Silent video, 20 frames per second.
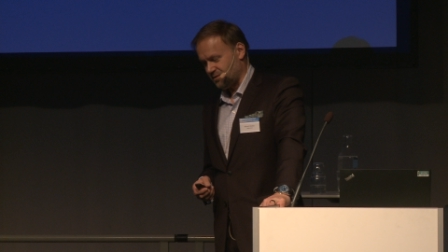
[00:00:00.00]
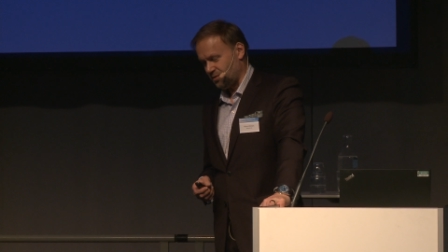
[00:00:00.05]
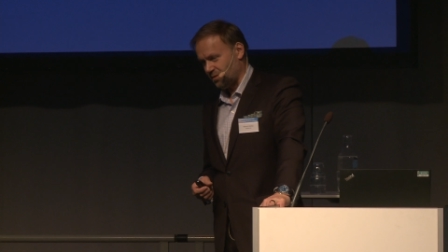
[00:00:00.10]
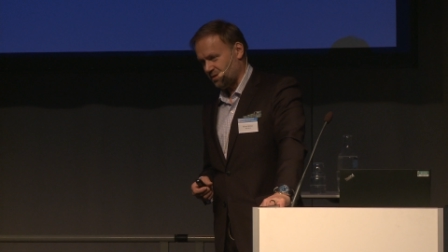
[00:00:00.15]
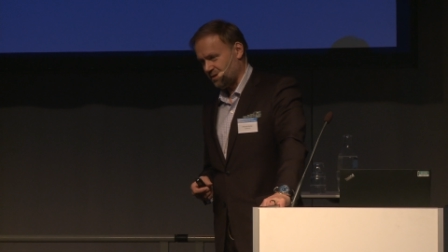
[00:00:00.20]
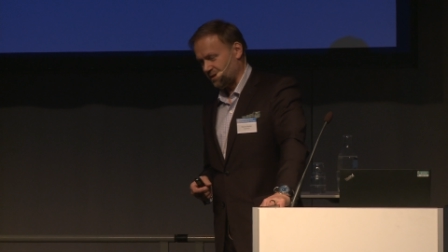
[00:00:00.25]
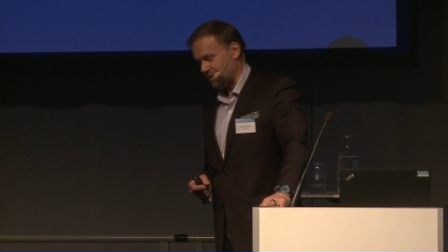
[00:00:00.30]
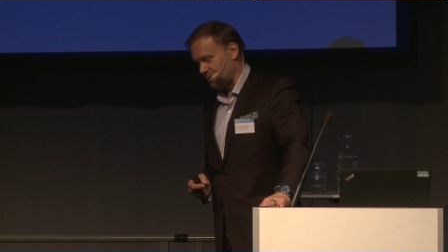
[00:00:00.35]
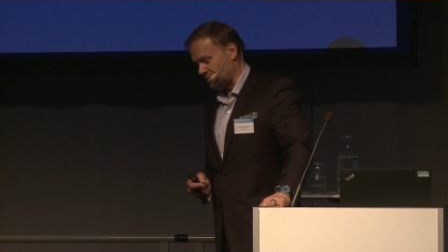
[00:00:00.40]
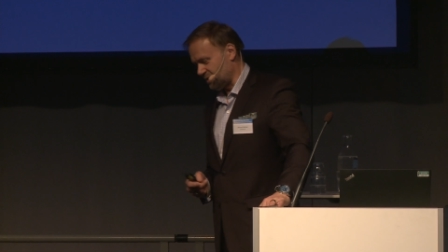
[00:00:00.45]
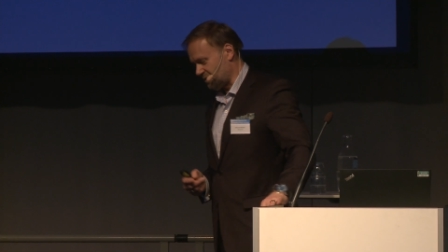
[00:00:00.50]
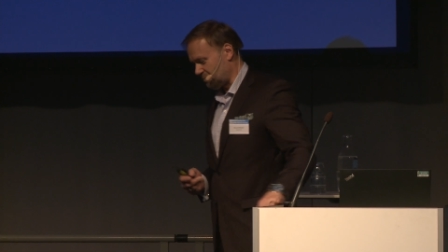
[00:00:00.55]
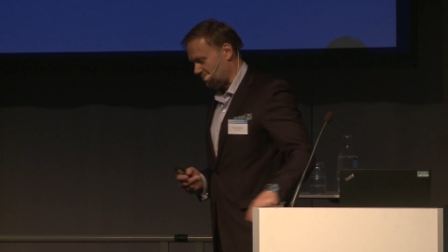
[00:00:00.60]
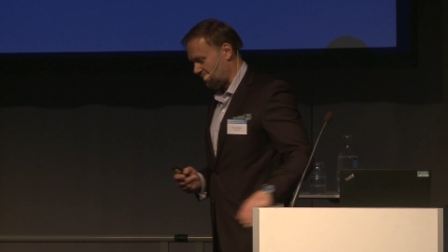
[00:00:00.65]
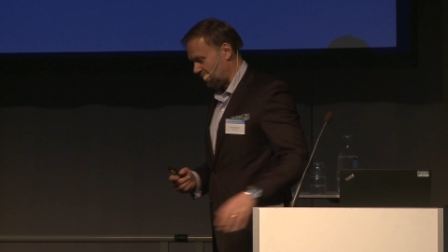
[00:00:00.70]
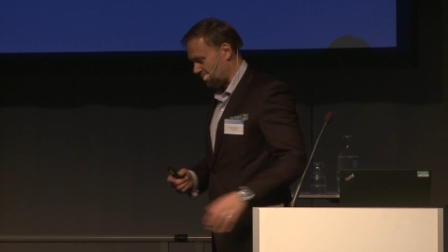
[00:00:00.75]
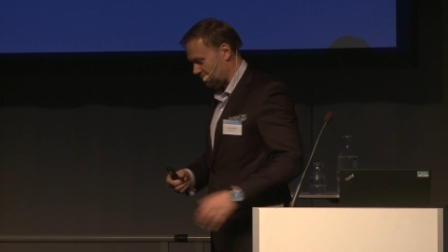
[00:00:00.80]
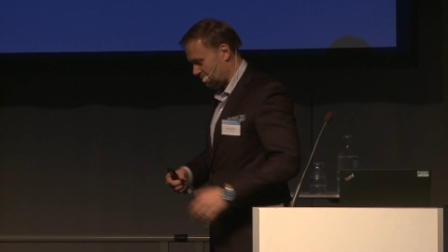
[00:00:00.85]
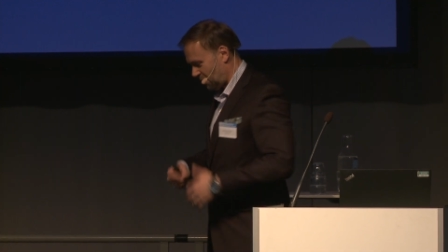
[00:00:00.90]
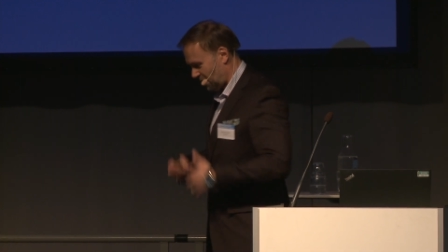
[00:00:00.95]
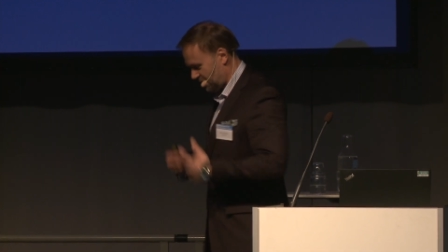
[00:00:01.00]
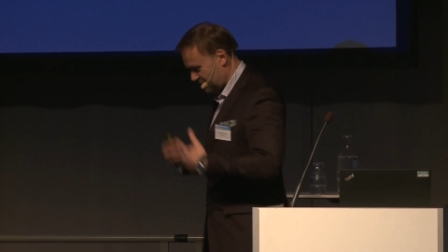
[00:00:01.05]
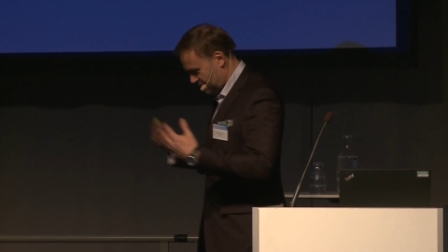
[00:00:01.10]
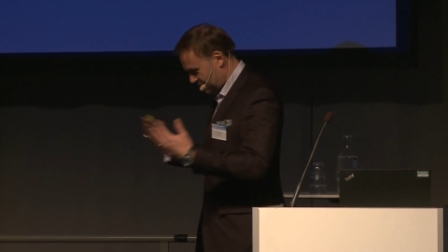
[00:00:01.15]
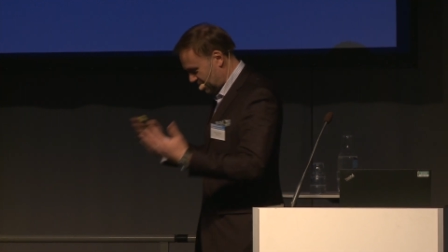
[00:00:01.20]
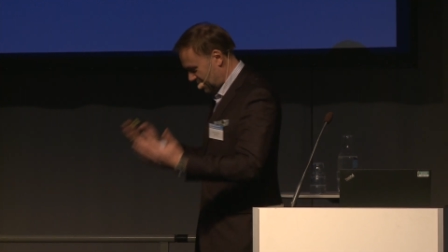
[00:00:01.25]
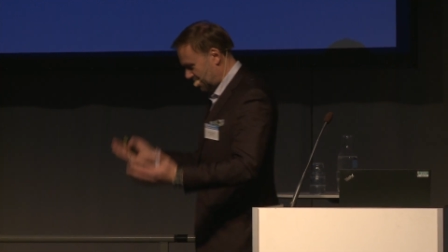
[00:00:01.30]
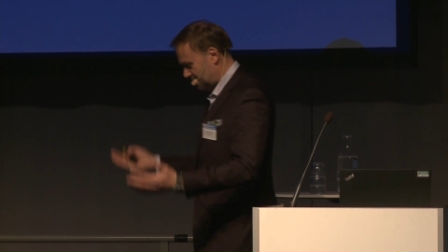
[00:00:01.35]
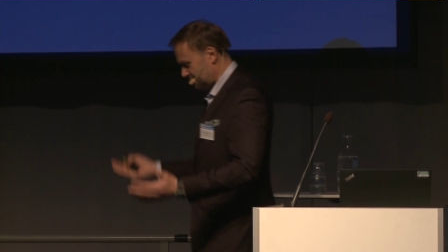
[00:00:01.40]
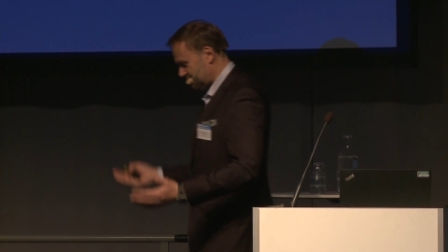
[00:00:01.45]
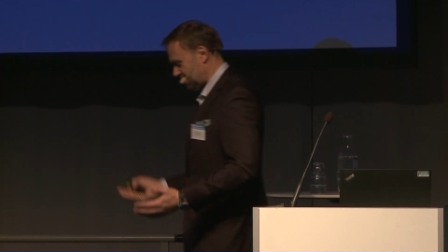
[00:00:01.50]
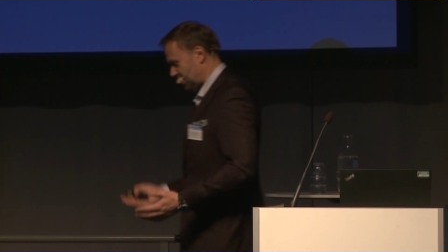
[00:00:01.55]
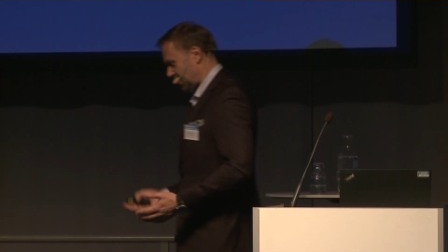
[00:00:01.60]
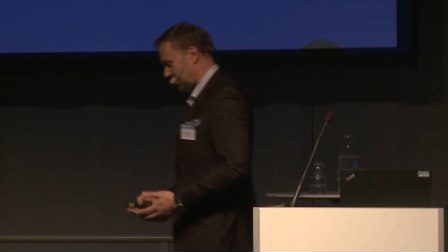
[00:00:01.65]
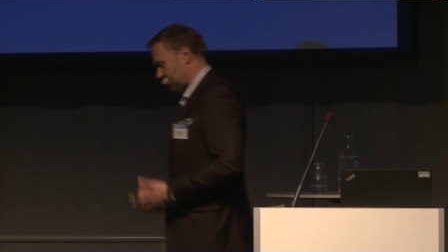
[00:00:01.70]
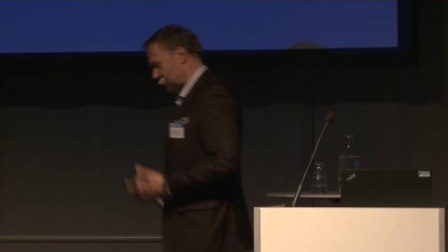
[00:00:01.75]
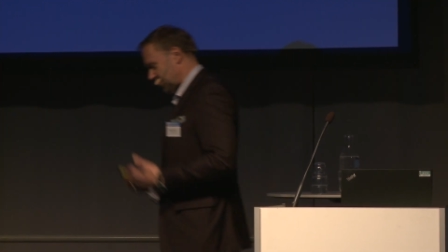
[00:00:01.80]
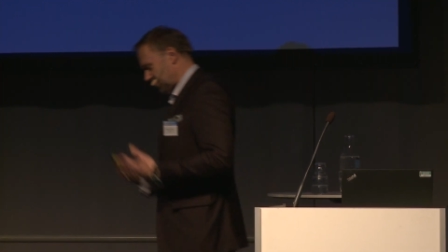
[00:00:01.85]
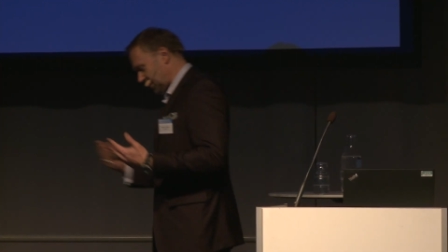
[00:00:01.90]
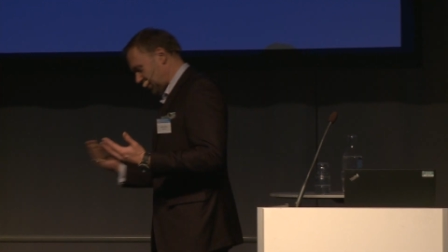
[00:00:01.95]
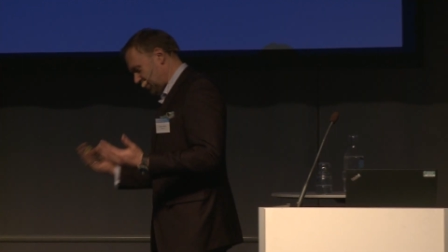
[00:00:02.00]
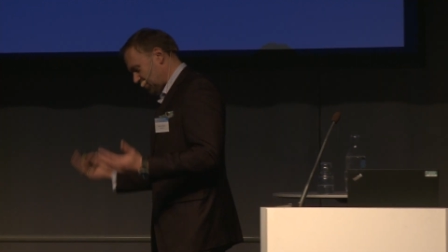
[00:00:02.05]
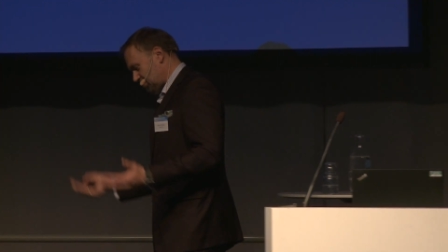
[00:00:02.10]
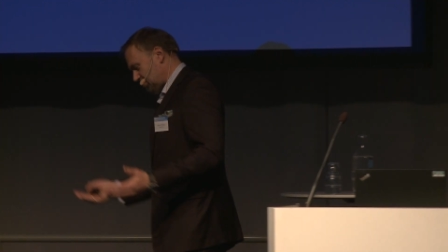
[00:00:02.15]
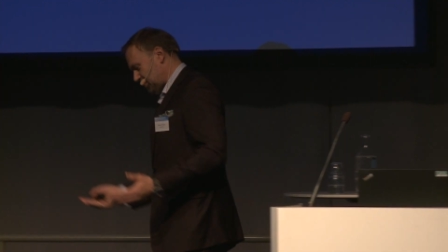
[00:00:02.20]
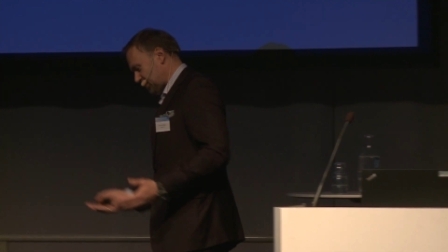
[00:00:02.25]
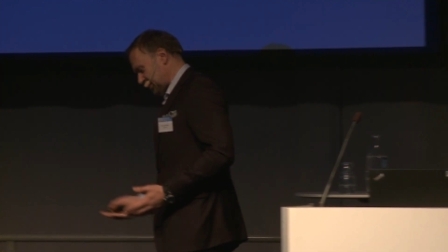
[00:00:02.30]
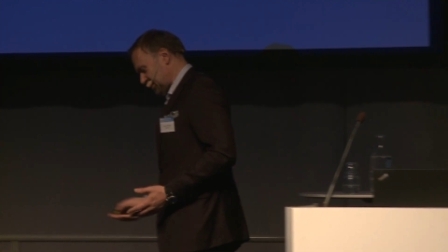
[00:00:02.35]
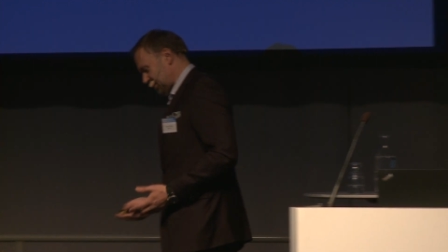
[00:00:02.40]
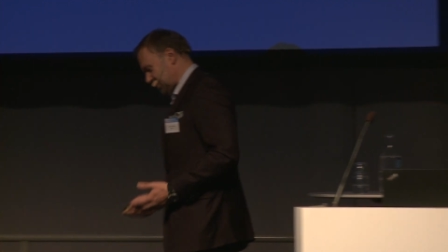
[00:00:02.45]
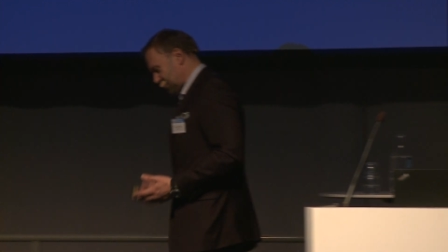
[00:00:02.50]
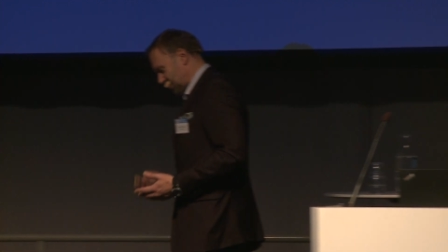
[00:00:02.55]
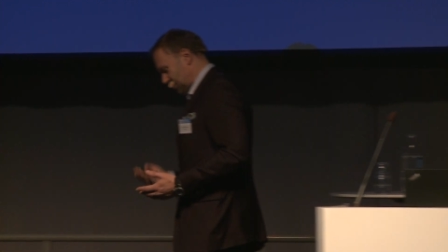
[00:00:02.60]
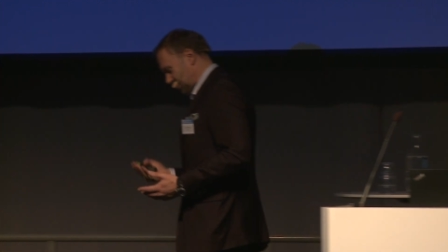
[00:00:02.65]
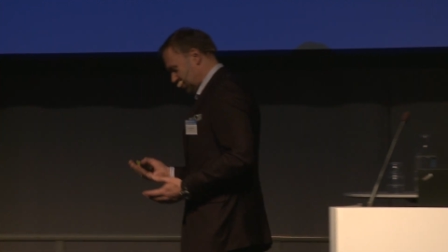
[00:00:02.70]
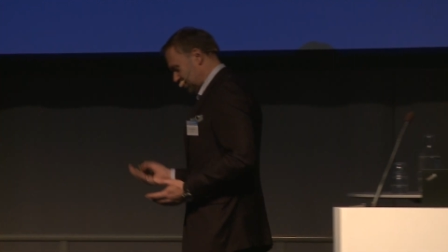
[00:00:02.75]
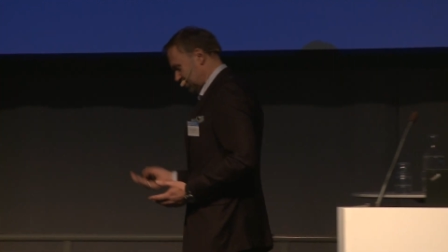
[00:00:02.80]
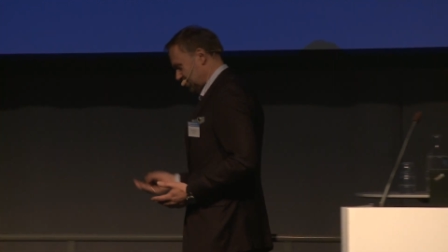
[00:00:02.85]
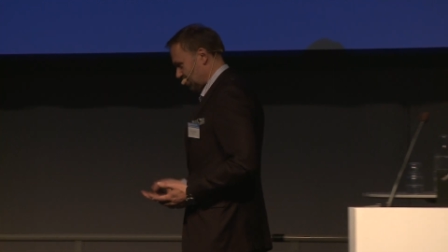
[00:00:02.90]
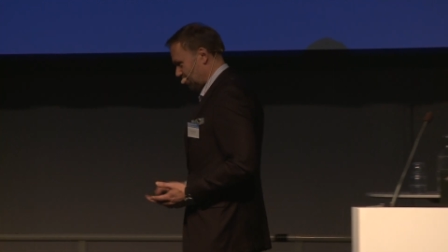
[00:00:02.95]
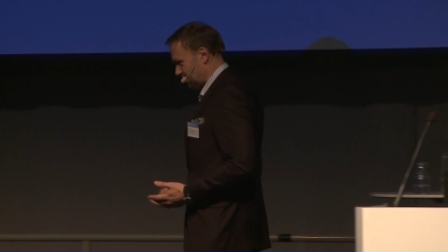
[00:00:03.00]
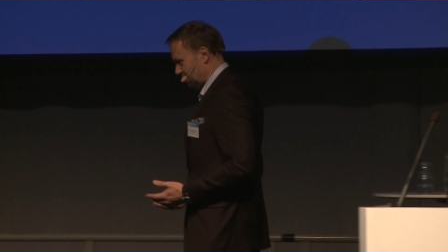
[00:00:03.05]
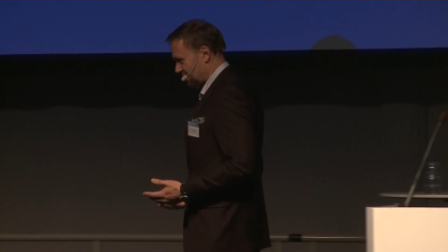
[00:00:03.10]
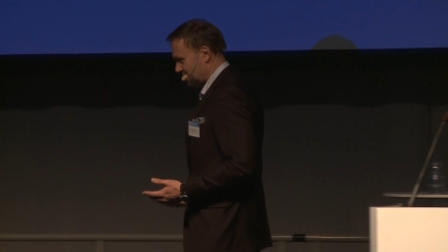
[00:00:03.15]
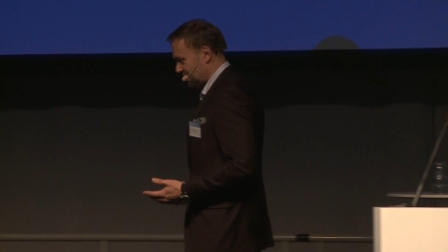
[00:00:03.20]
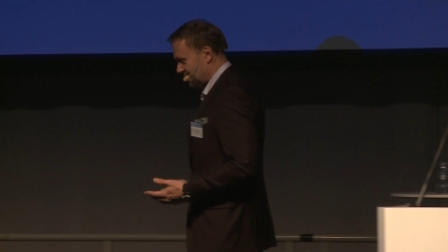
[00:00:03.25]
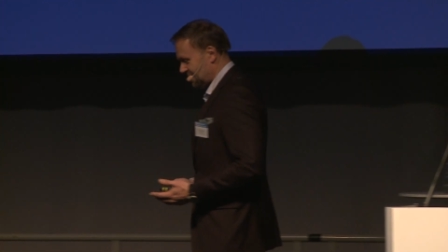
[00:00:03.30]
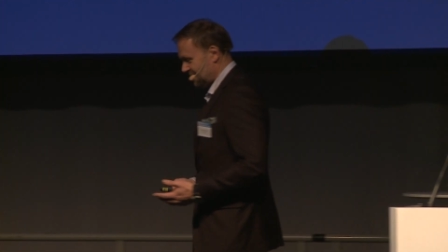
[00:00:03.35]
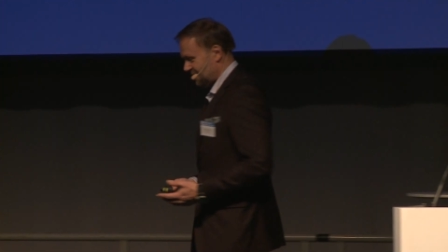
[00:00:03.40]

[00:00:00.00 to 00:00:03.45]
talk a little bit about Biokraft and our development and also